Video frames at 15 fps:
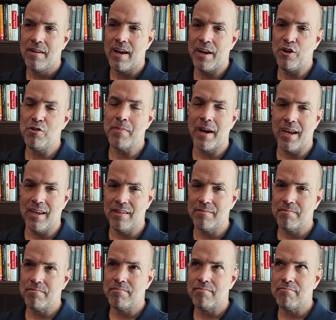I knew my
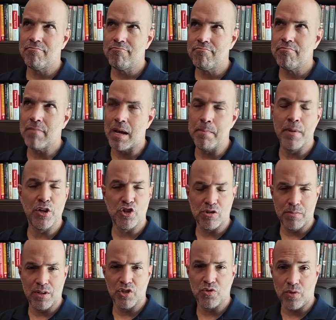my
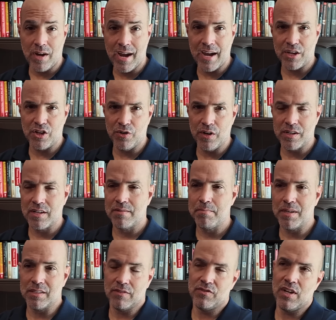measurements were accurate
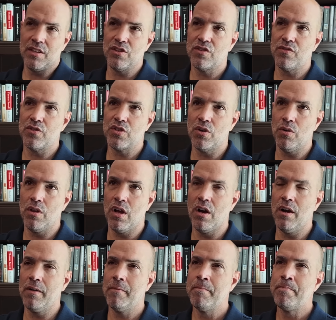because I've done this for so
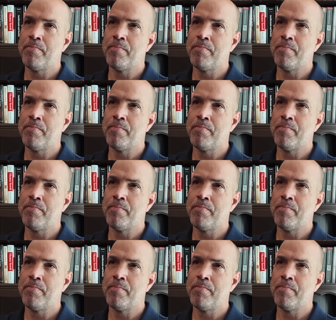long.